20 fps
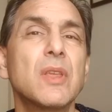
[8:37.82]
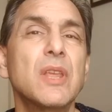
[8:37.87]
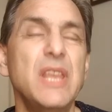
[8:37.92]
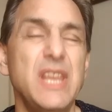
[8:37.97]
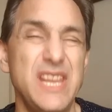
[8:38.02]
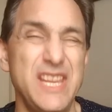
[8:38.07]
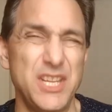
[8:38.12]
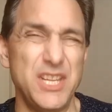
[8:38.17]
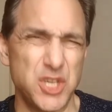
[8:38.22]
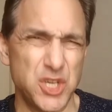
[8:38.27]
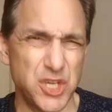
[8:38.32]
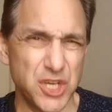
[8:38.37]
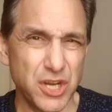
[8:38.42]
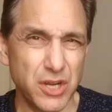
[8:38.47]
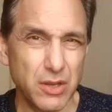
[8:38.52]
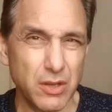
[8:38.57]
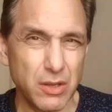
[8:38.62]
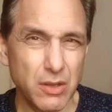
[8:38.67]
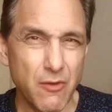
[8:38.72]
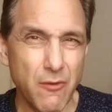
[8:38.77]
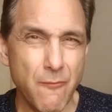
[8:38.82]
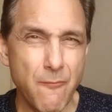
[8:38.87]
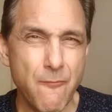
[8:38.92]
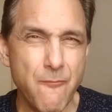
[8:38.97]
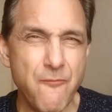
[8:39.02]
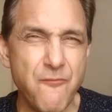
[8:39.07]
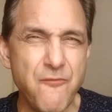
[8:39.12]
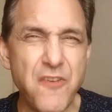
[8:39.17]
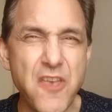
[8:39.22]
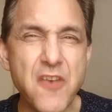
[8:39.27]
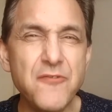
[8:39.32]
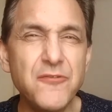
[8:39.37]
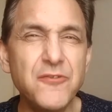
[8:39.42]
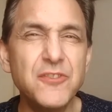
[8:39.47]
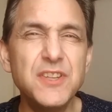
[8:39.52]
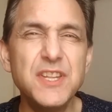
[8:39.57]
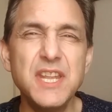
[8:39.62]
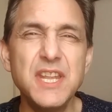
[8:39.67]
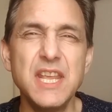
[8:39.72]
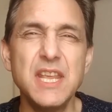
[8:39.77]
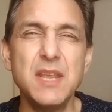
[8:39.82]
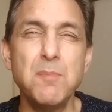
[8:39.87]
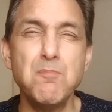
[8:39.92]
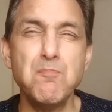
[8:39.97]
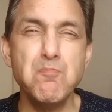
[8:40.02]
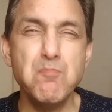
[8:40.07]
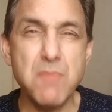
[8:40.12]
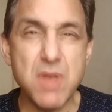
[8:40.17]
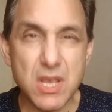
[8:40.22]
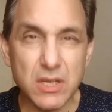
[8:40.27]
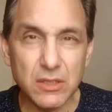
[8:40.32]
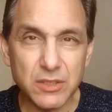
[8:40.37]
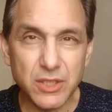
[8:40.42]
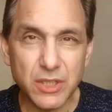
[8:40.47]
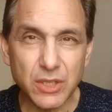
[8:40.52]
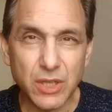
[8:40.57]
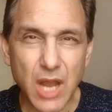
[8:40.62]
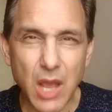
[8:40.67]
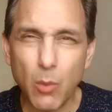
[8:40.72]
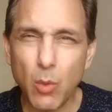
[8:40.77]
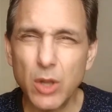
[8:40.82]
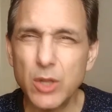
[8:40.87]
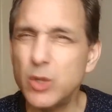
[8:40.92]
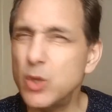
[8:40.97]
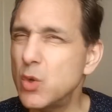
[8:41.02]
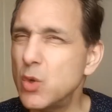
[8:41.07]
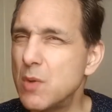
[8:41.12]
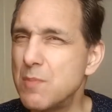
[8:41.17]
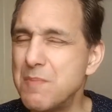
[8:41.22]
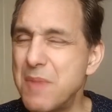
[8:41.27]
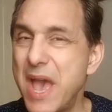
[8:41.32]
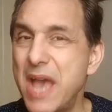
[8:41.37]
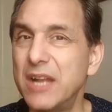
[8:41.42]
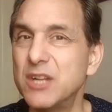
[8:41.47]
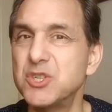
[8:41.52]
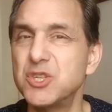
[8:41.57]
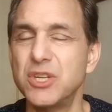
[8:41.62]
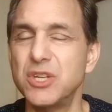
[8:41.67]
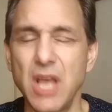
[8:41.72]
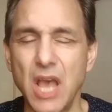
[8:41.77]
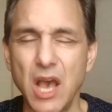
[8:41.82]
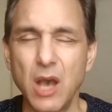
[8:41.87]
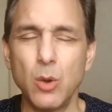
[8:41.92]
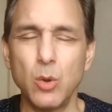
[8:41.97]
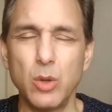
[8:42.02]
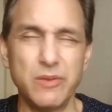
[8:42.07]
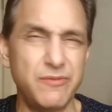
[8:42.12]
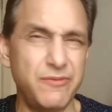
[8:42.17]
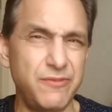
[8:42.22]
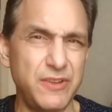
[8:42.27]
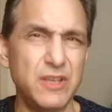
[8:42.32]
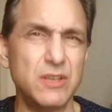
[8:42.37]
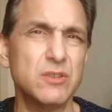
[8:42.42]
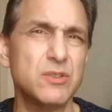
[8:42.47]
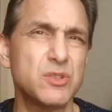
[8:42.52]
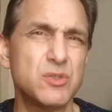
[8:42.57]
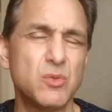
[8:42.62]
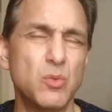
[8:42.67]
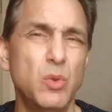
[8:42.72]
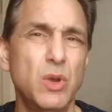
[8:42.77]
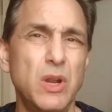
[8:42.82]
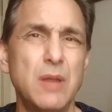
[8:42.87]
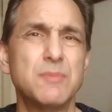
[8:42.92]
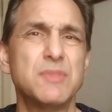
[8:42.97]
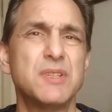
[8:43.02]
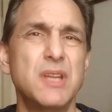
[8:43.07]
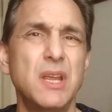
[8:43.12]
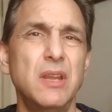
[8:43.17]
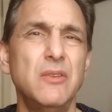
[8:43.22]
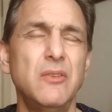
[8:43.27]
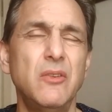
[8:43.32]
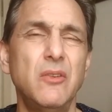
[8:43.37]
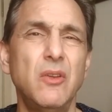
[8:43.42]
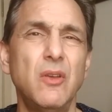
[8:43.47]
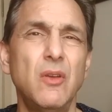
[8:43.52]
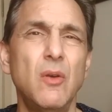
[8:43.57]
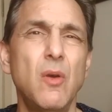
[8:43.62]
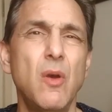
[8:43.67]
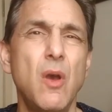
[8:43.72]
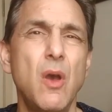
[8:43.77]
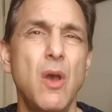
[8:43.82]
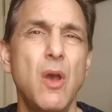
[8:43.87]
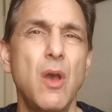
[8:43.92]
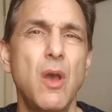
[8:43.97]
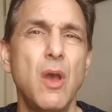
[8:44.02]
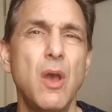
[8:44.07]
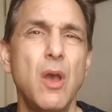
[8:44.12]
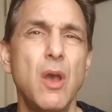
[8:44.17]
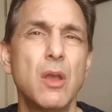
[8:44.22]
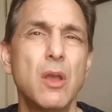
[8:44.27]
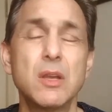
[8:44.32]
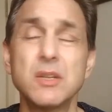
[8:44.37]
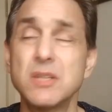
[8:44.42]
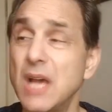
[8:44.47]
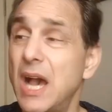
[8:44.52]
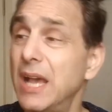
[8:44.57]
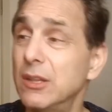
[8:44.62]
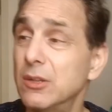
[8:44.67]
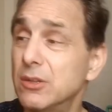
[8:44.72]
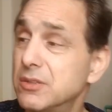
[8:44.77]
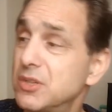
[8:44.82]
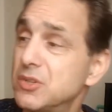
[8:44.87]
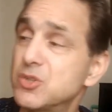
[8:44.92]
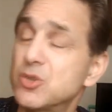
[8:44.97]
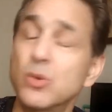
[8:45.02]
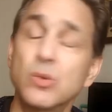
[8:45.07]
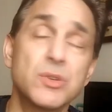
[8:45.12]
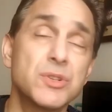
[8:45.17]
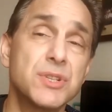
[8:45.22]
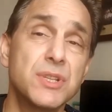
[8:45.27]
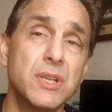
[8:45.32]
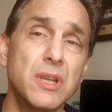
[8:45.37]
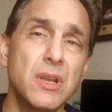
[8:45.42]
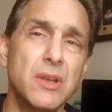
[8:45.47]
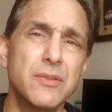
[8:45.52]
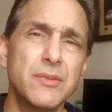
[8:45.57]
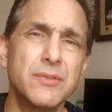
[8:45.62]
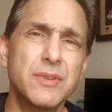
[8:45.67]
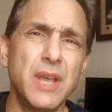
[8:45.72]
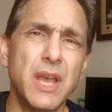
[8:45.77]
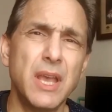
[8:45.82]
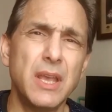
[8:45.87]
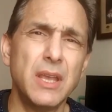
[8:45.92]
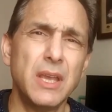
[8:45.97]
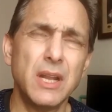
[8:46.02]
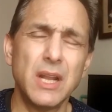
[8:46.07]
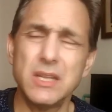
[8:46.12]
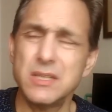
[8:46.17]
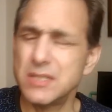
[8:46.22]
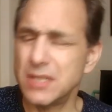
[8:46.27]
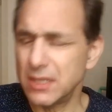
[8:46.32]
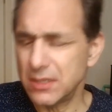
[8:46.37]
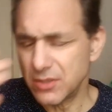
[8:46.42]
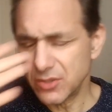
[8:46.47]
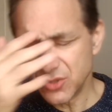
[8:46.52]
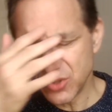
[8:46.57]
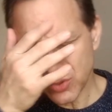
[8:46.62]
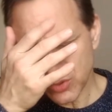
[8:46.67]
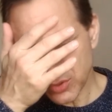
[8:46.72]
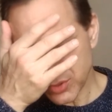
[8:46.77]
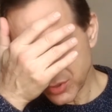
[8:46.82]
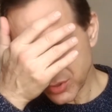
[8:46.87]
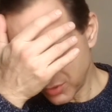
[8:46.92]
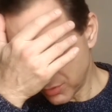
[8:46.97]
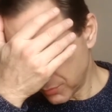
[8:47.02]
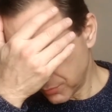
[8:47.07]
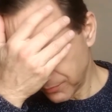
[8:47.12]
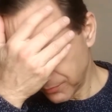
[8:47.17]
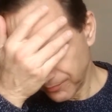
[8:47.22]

each. $50 million. I want you to imagine how it feels, what I'm saying to you. Because I looked at George the other day, and I said to George,